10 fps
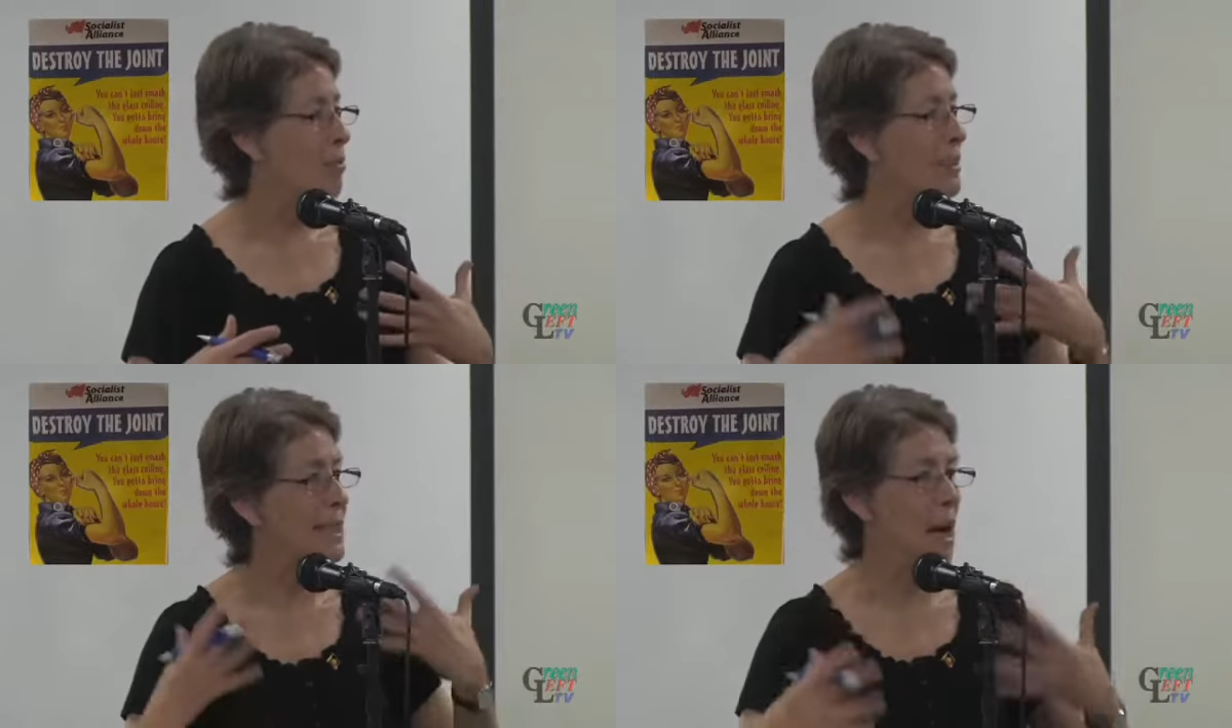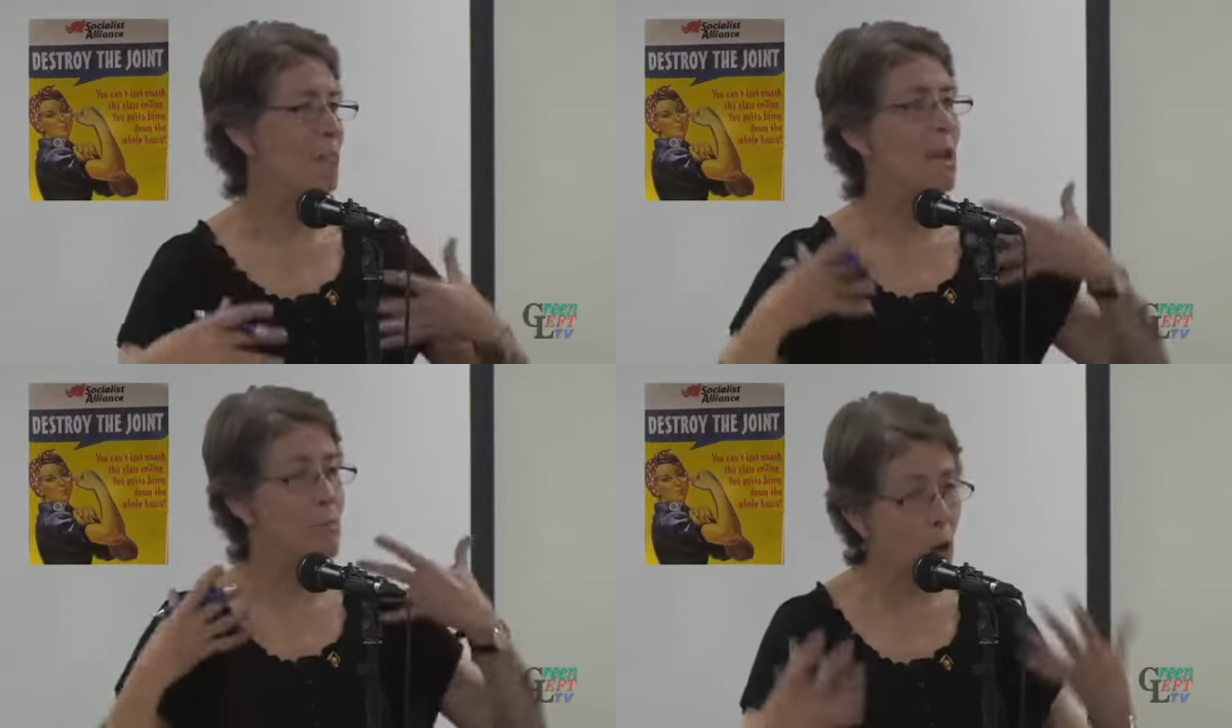
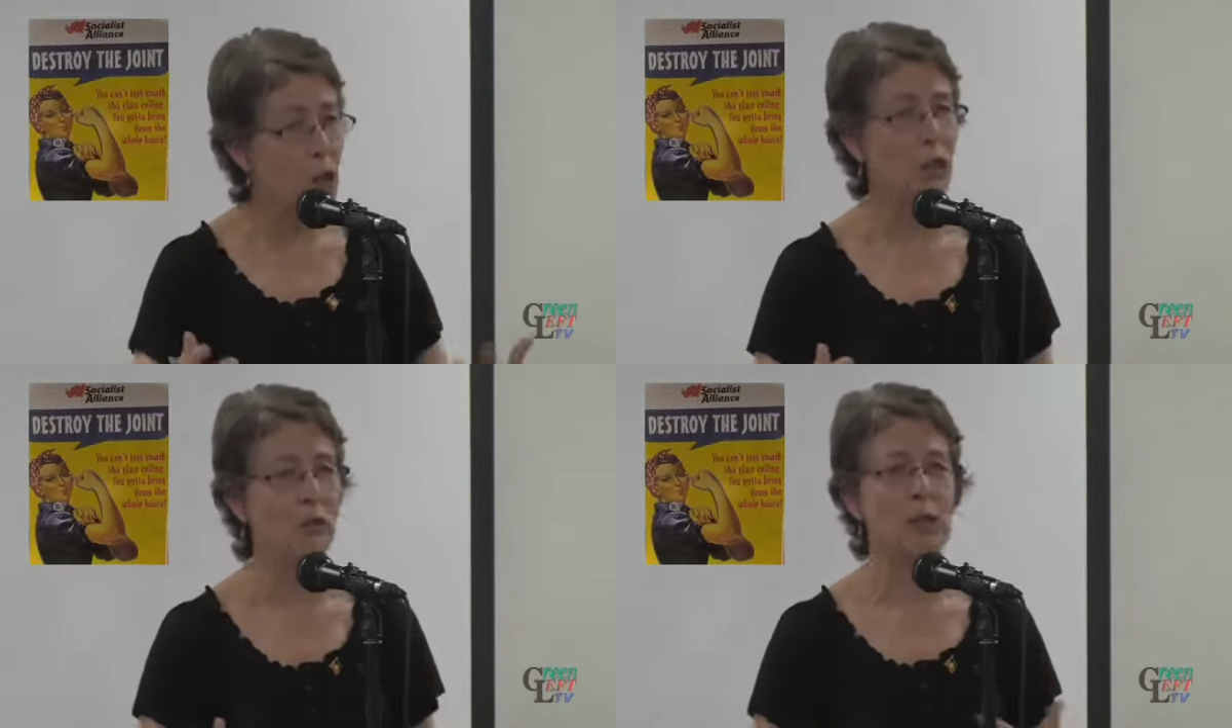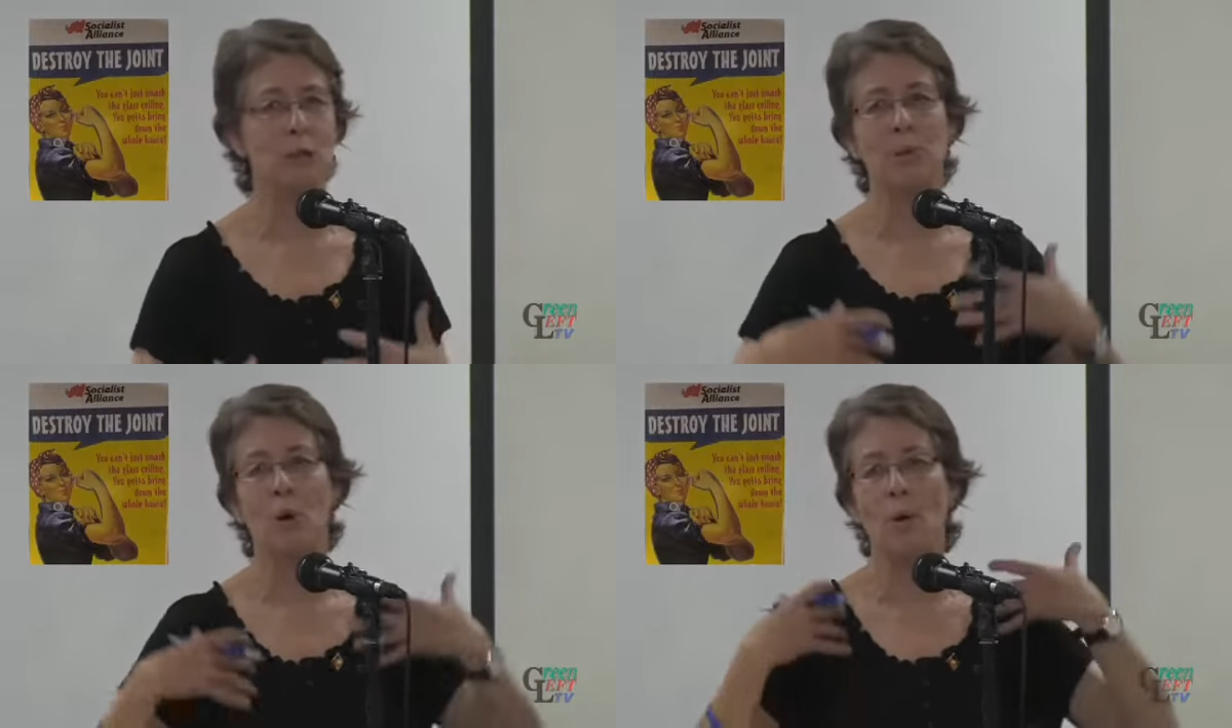some emotional
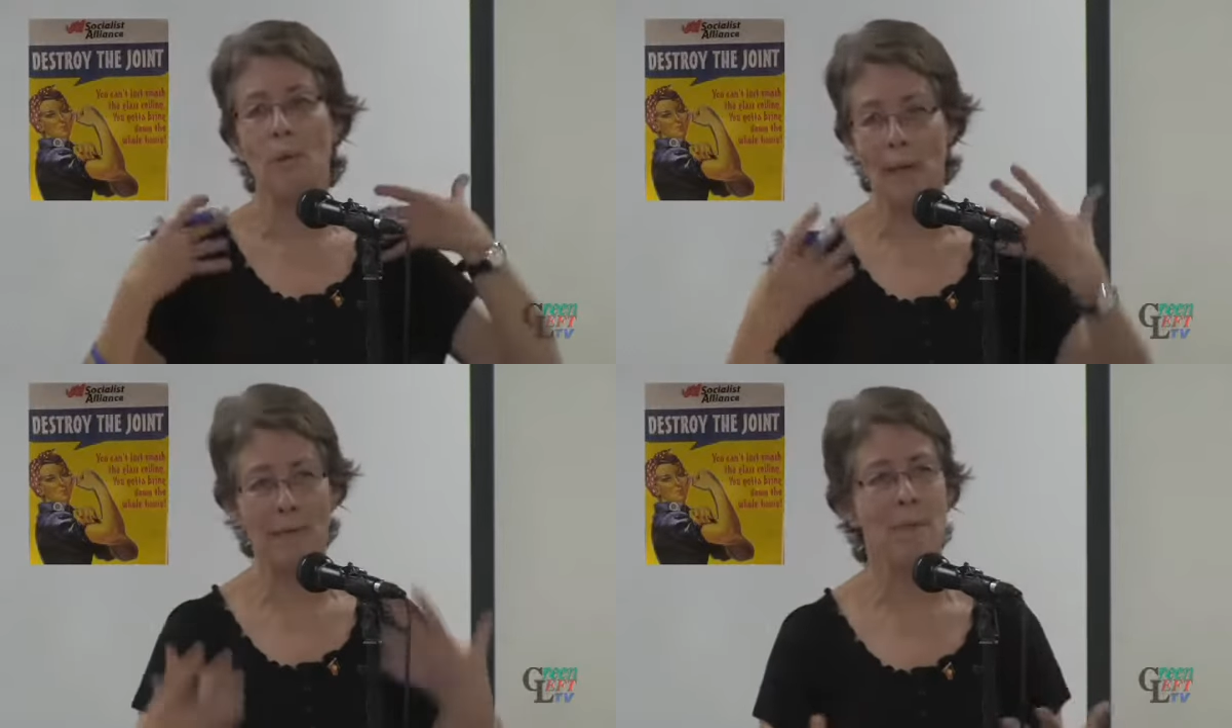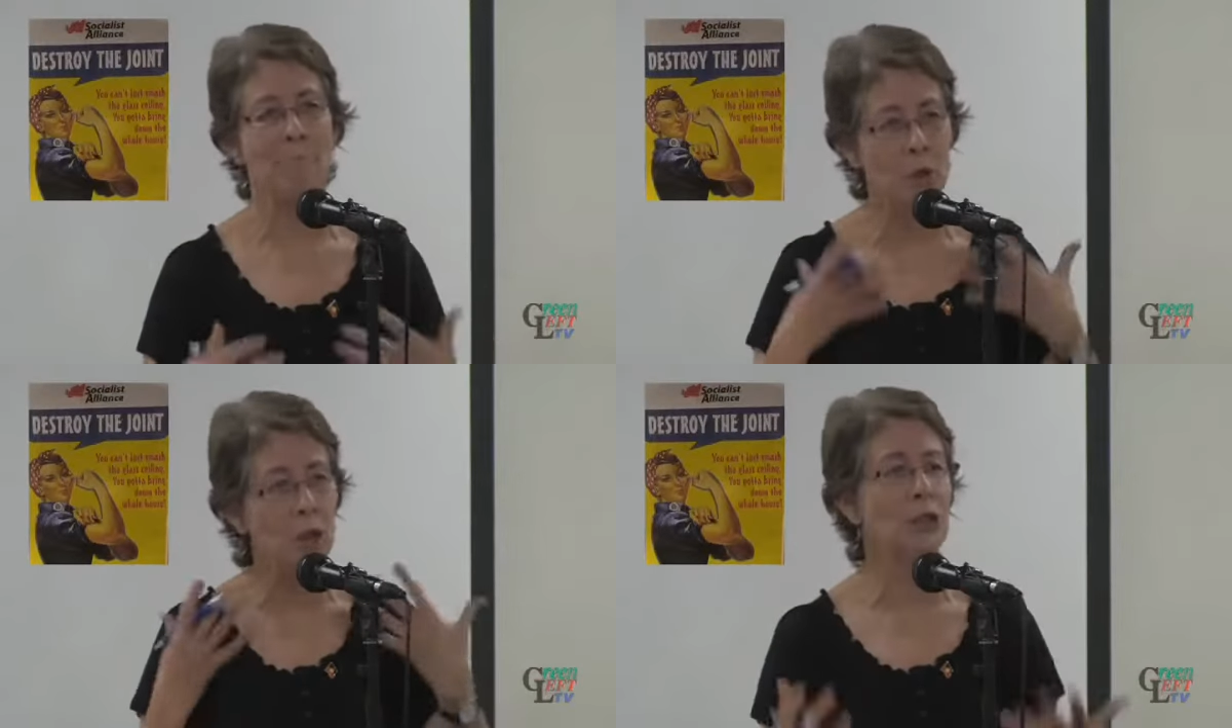support,
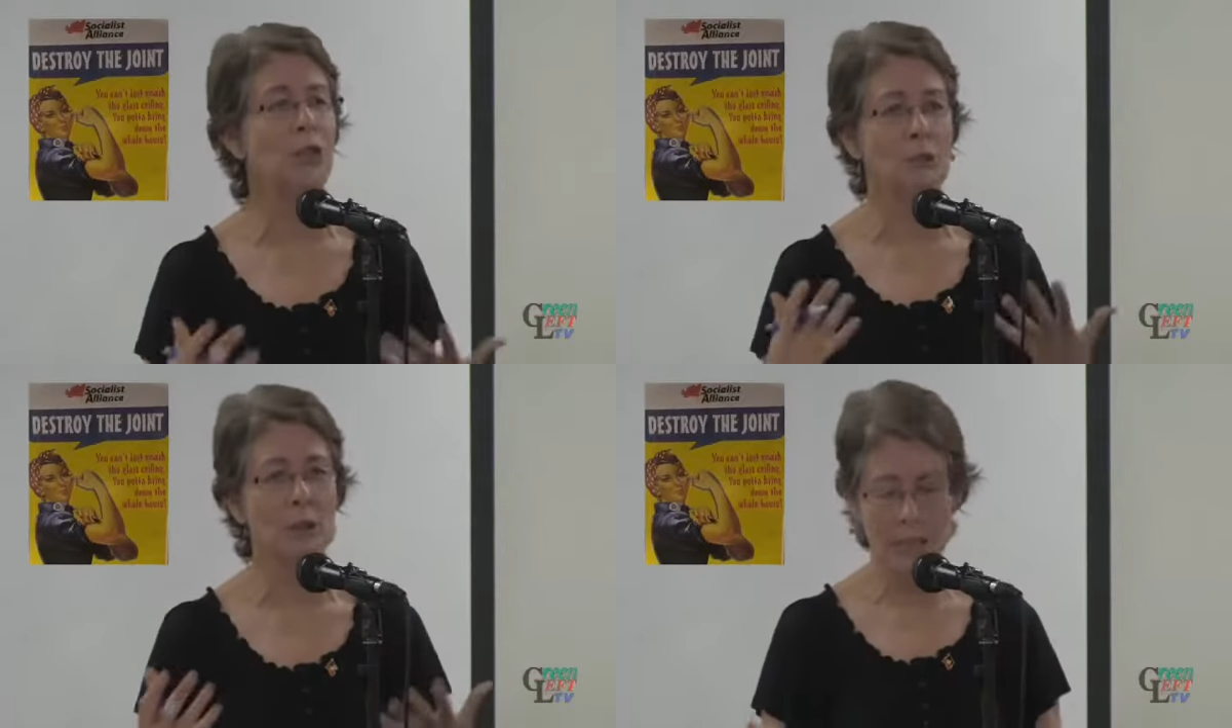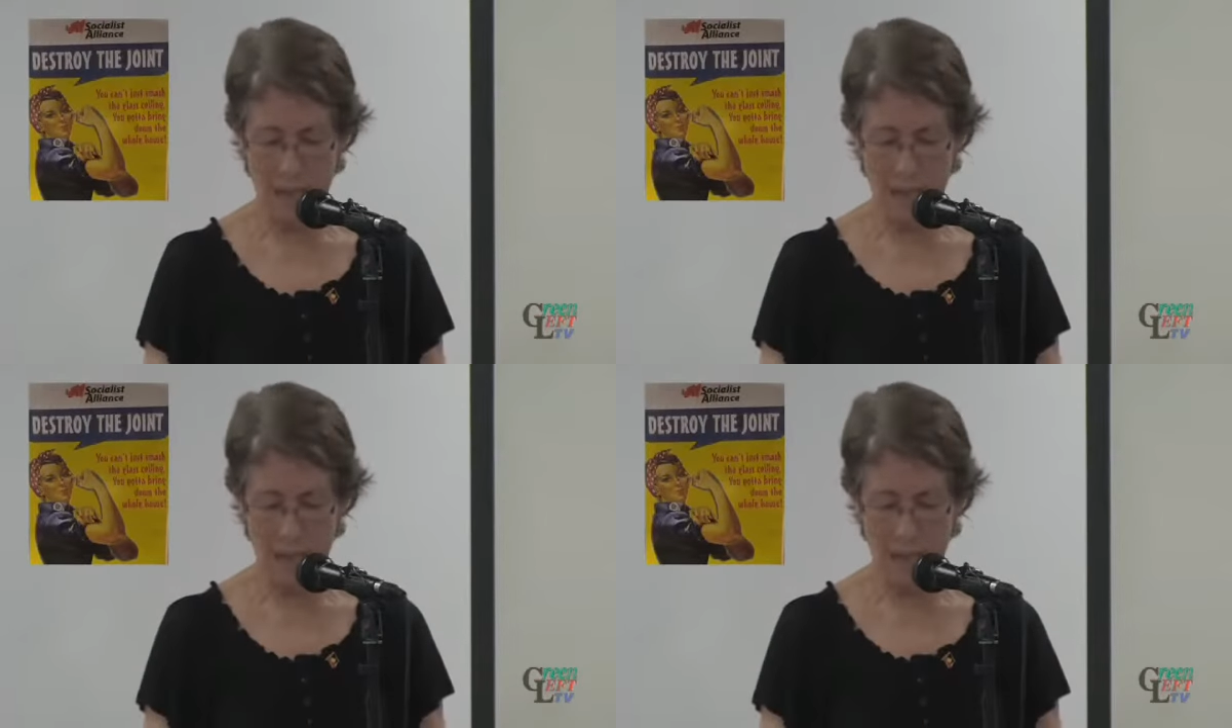that personal